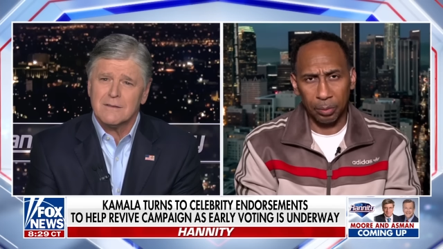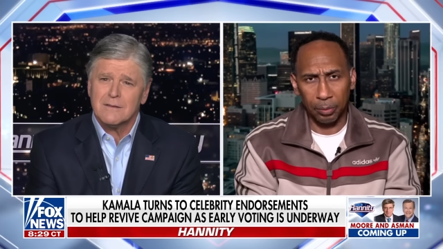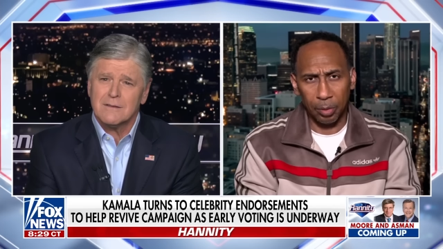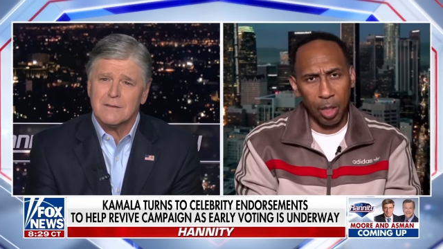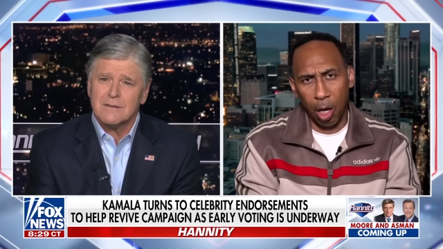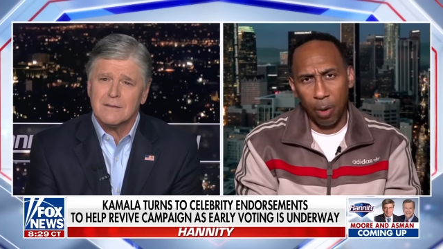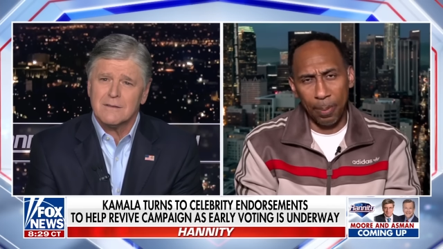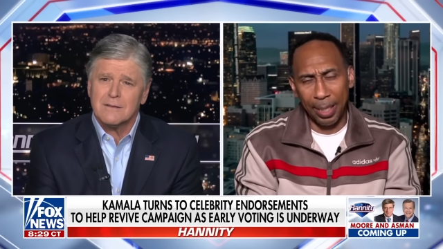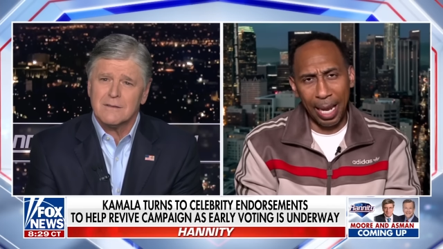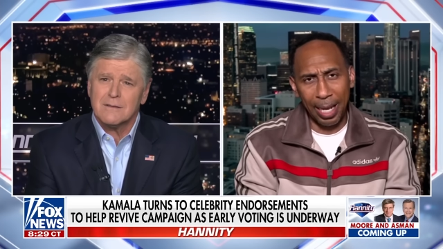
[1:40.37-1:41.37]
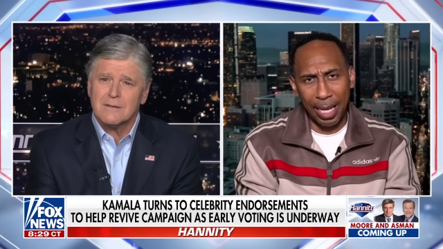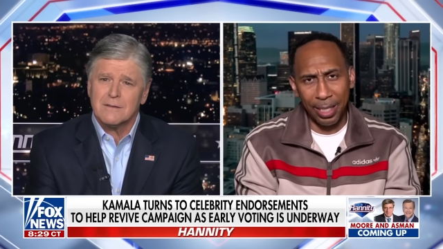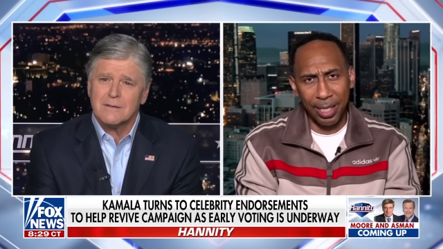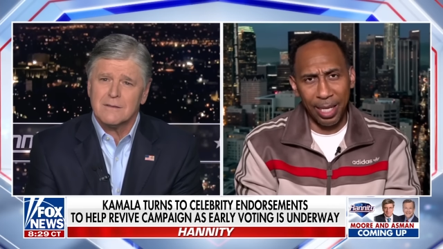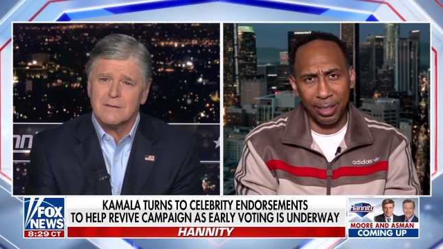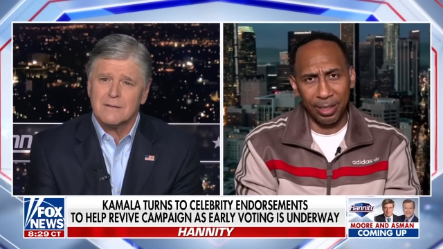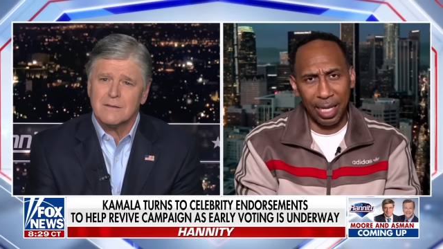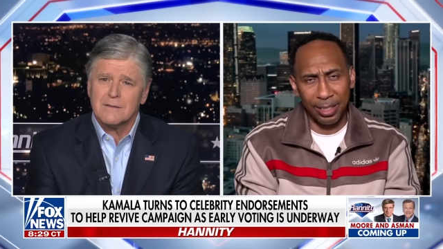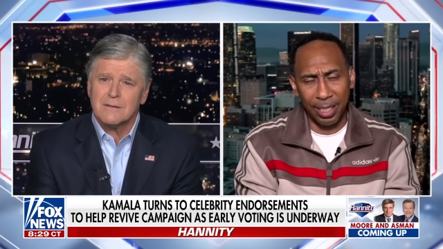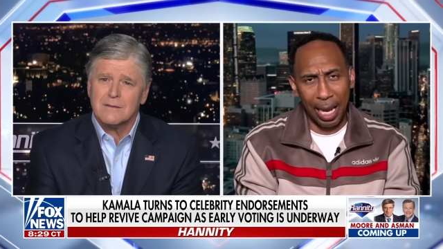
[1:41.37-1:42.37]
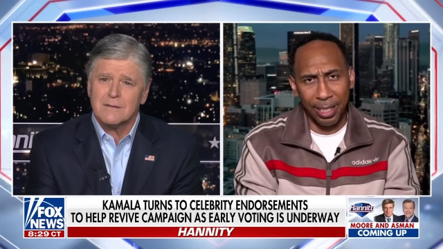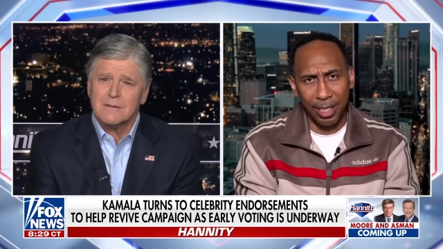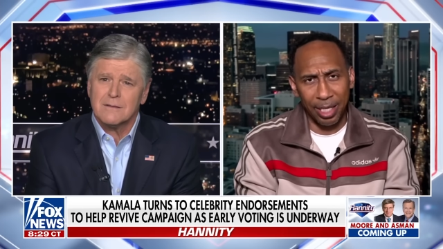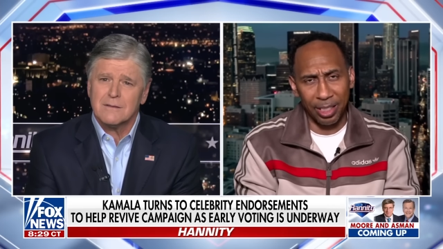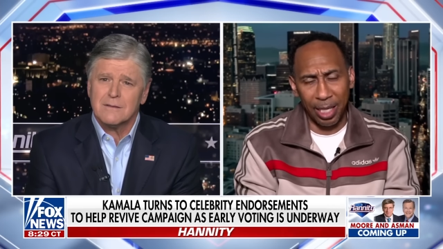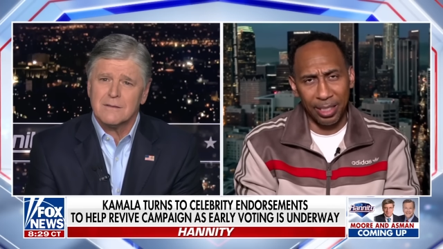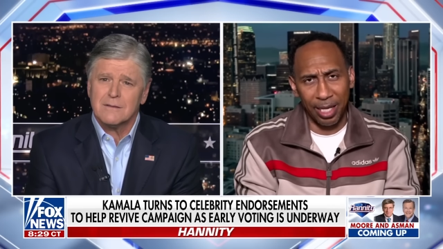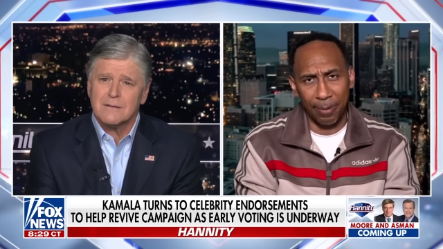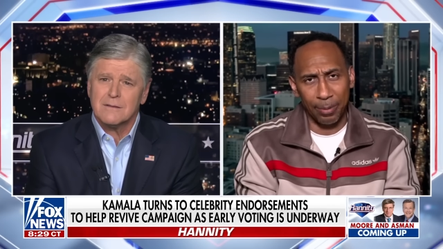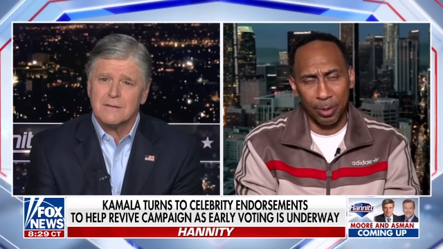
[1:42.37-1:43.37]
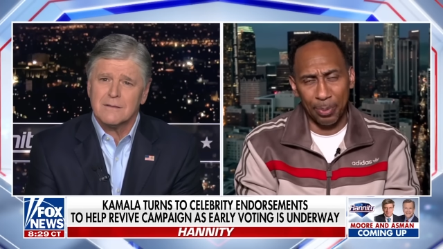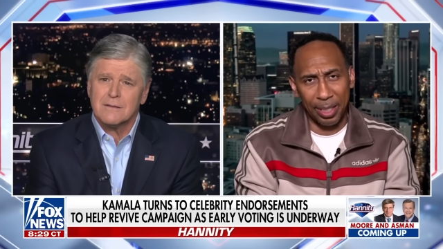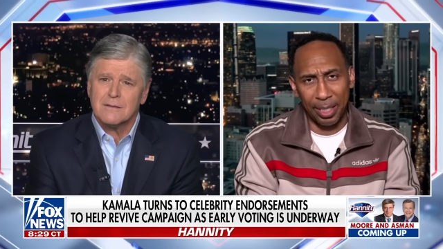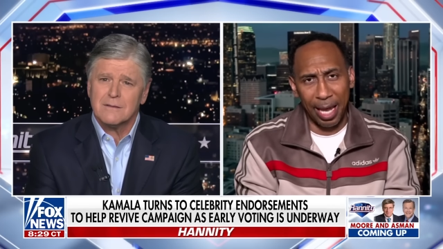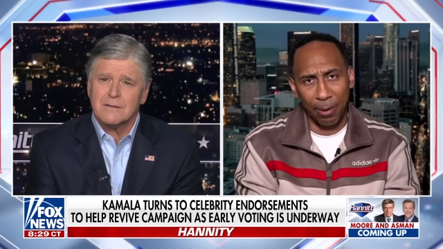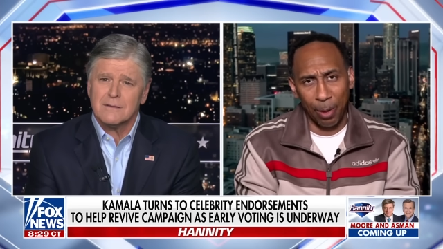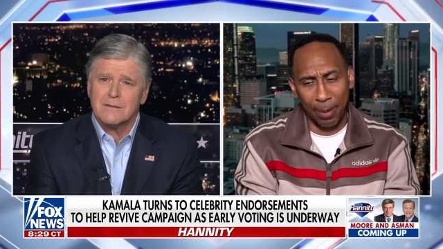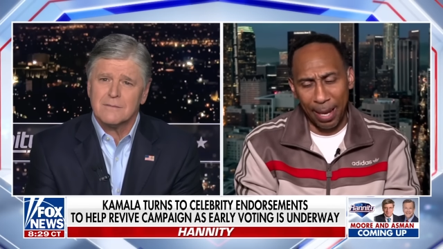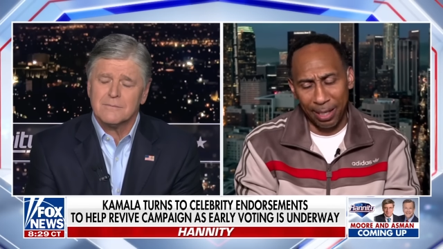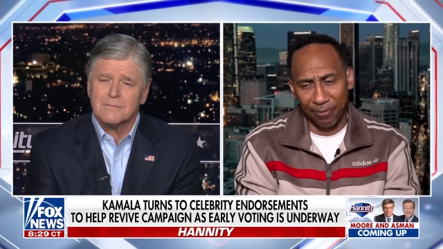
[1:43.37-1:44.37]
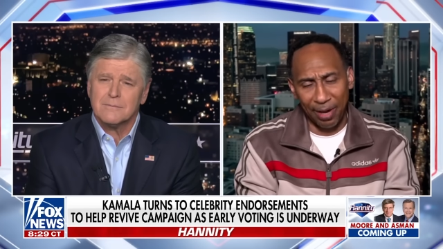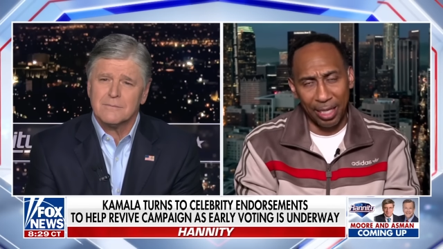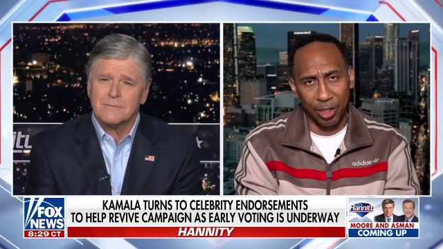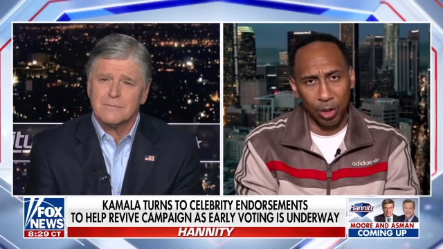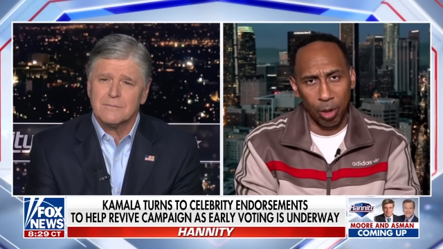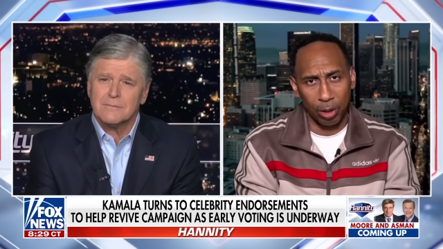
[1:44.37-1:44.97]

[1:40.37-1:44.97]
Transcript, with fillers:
Speaker 1: No, but I, I didn't hear Stacey. I didn't hear Stacey Abrams speak in that way. A matter of fact, she talked